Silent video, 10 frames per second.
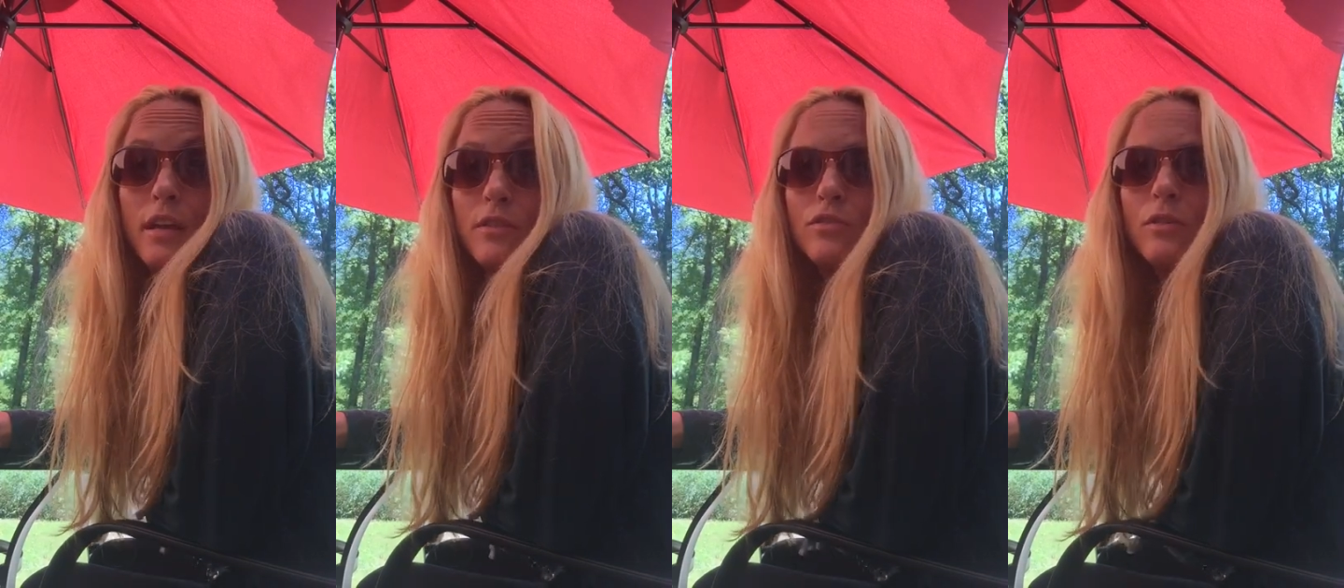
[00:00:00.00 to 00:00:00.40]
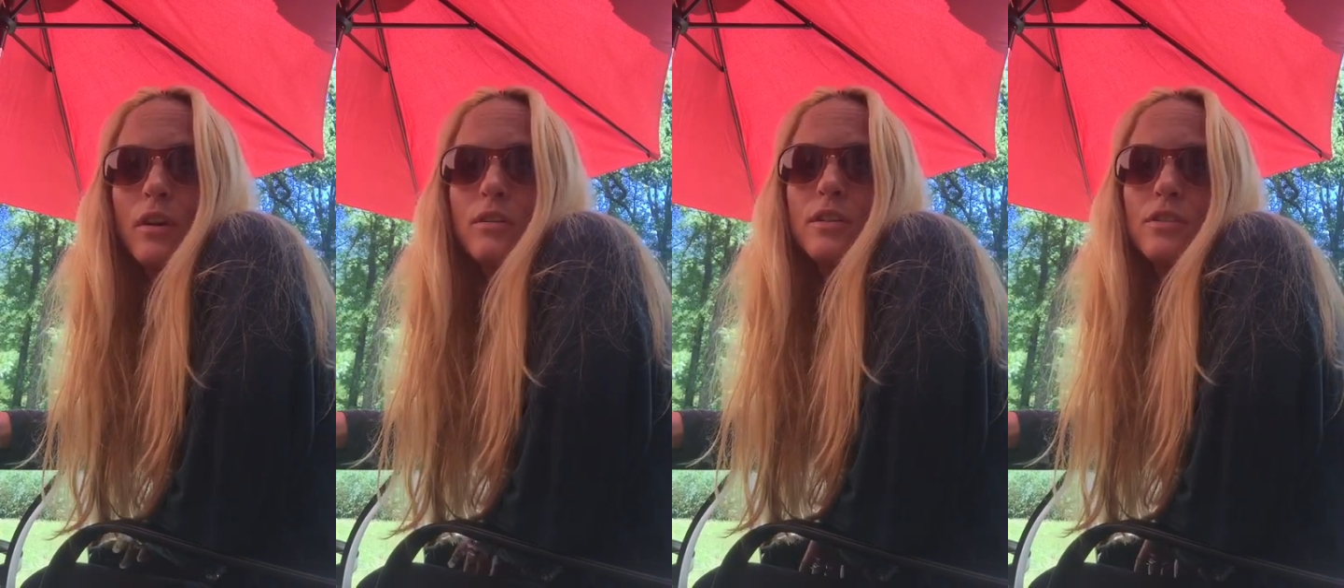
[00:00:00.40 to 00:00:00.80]
into
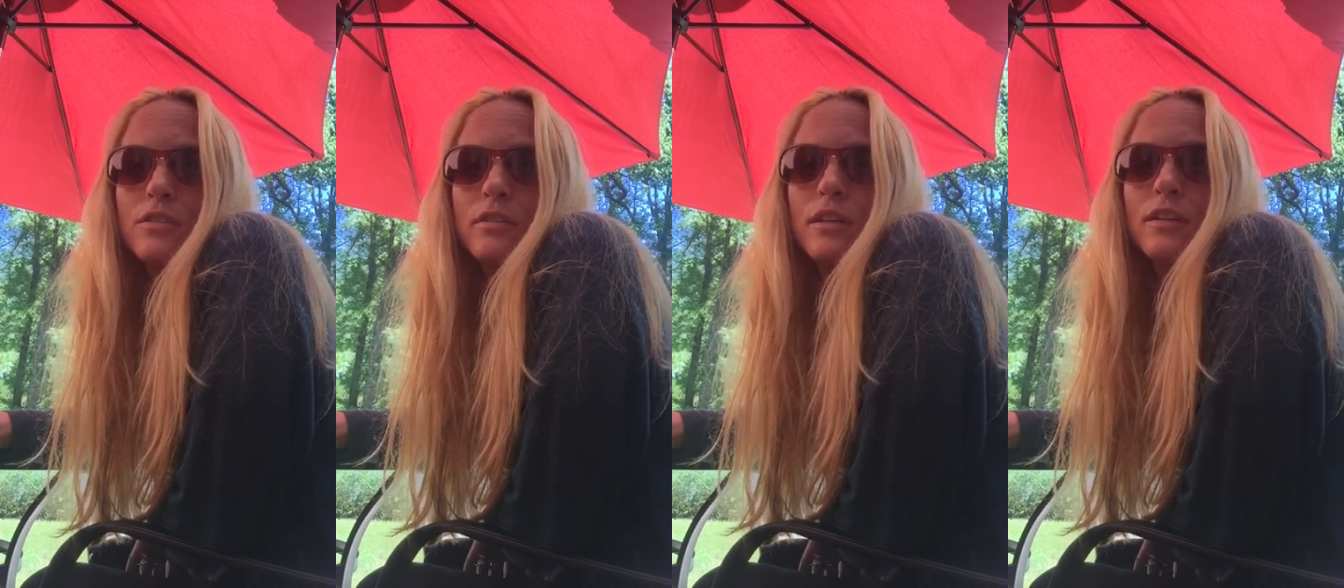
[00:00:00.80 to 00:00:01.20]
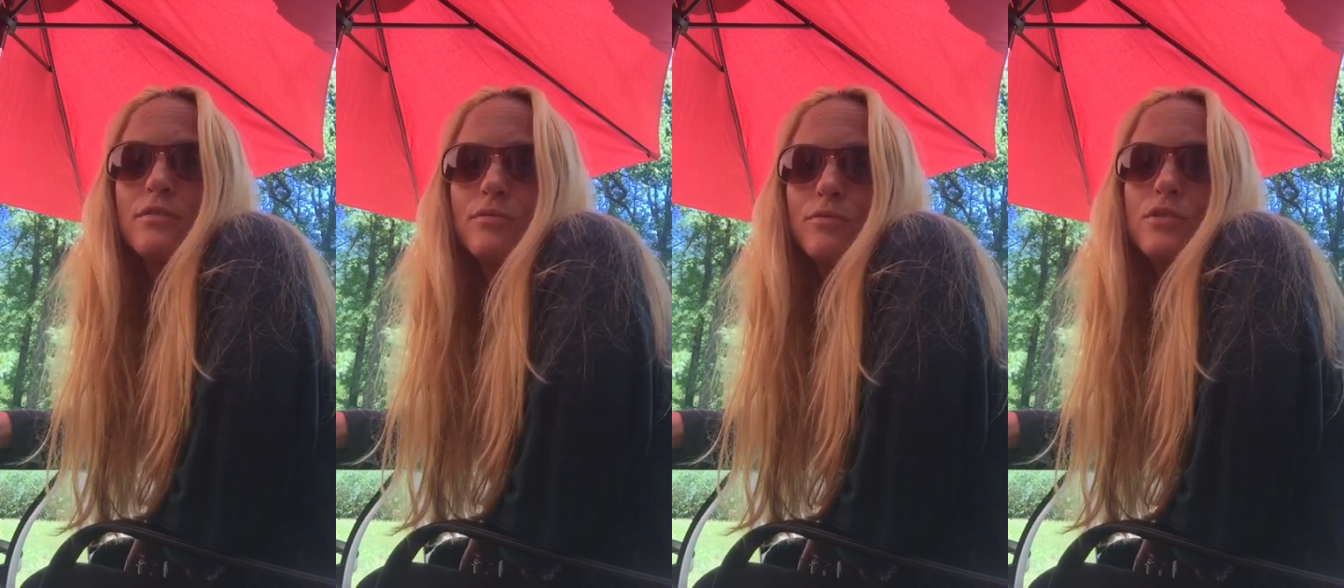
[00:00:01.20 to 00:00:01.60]
our addiction,
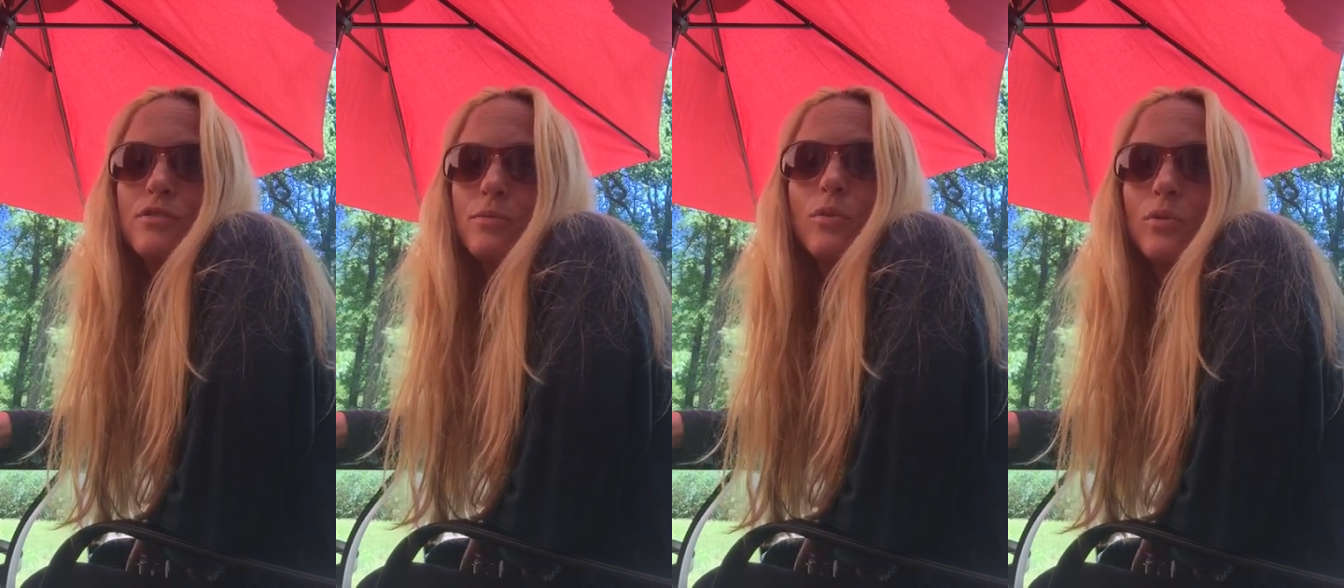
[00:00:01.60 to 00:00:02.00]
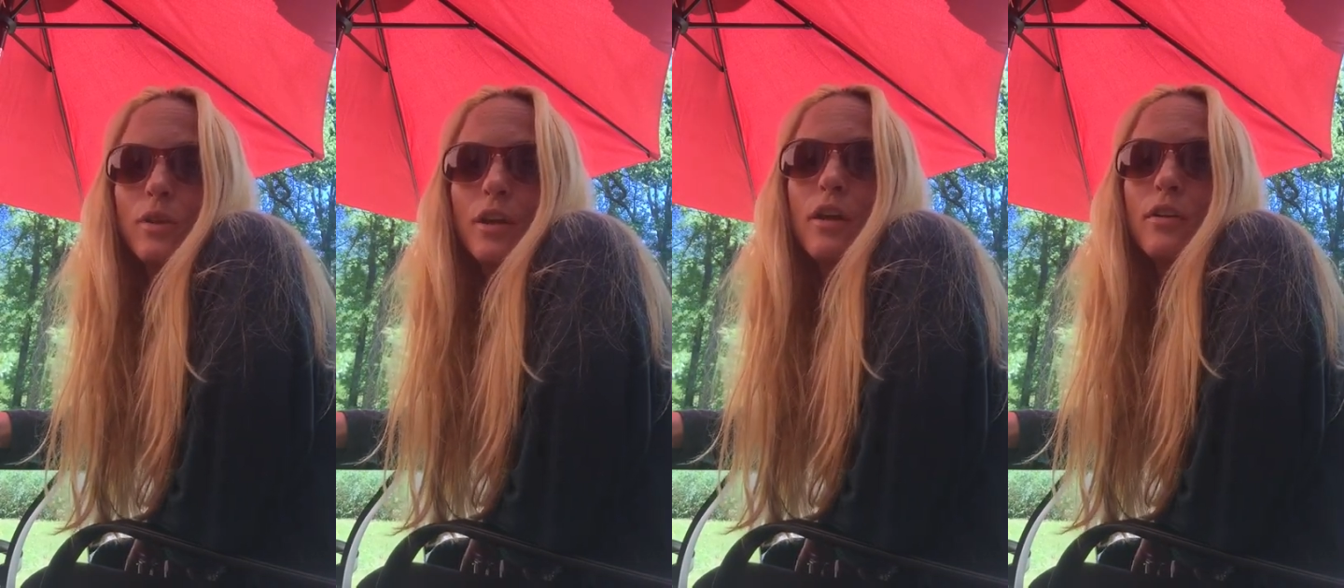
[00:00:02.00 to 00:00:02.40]
it's just
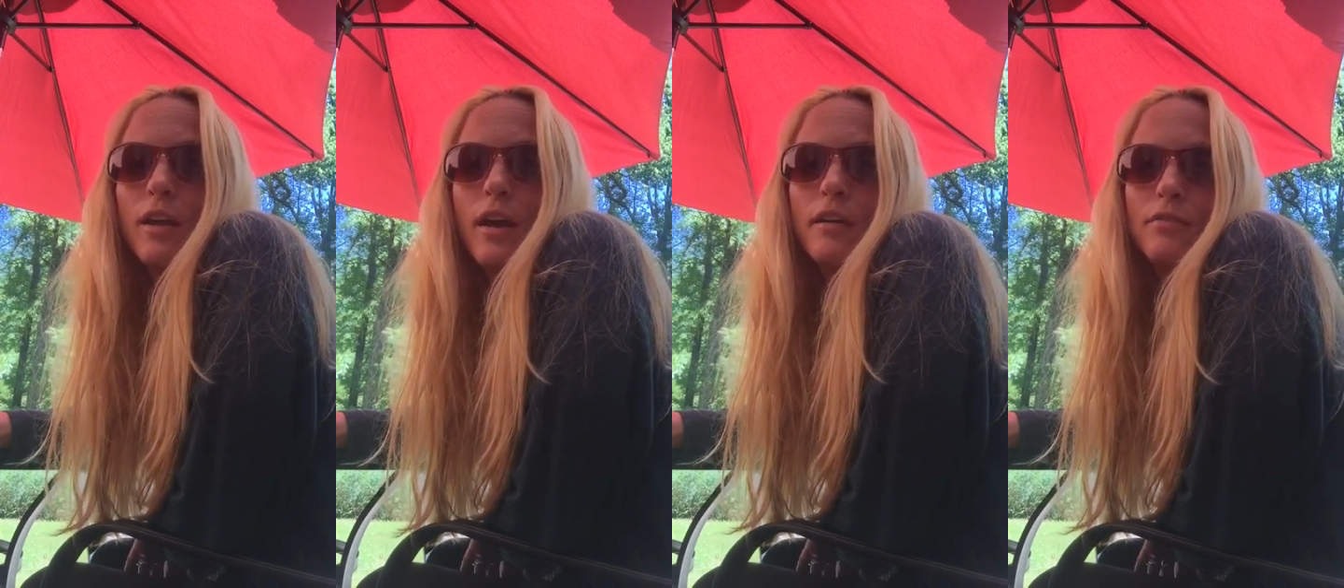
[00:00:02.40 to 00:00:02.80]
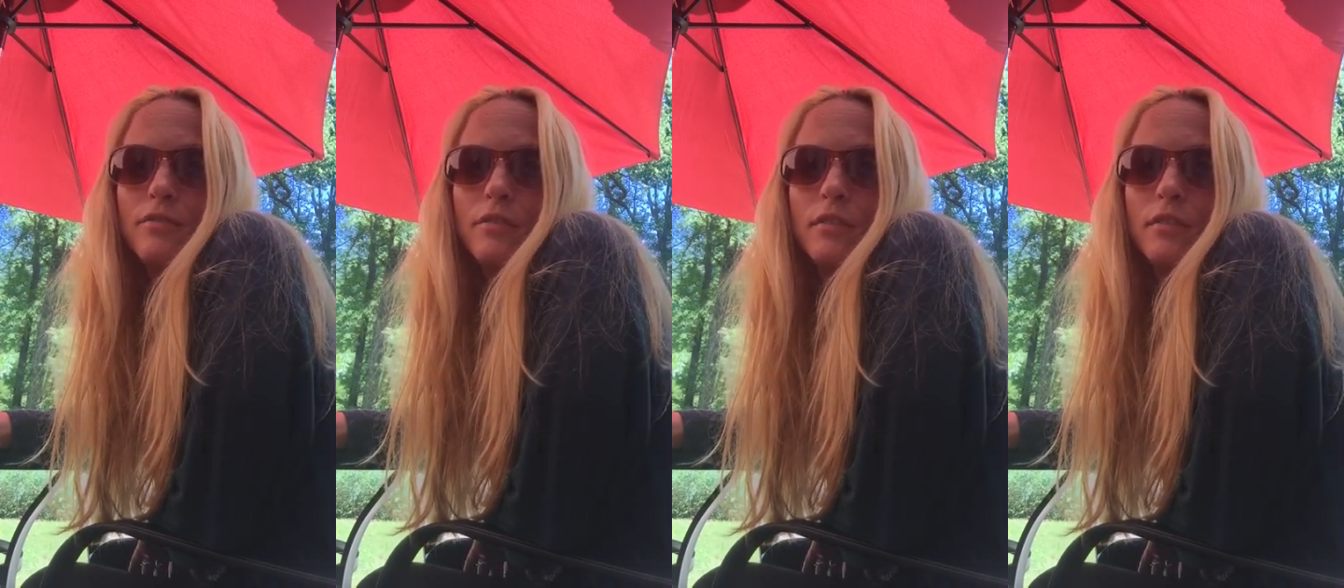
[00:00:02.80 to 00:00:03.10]
ruling our life.